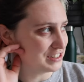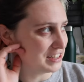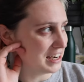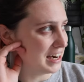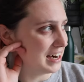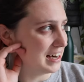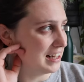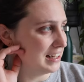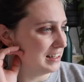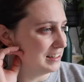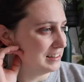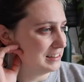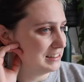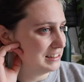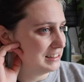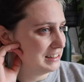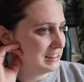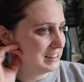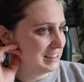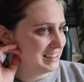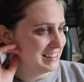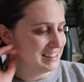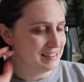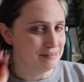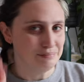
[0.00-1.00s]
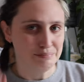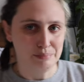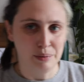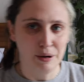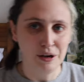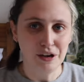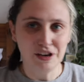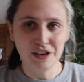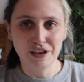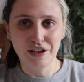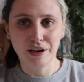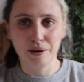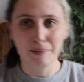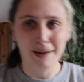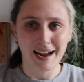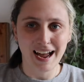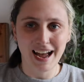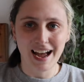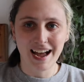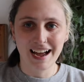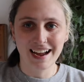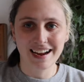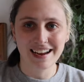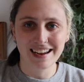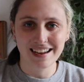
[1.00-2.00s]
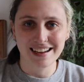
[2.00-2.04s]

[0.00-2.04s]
kind of put in your bag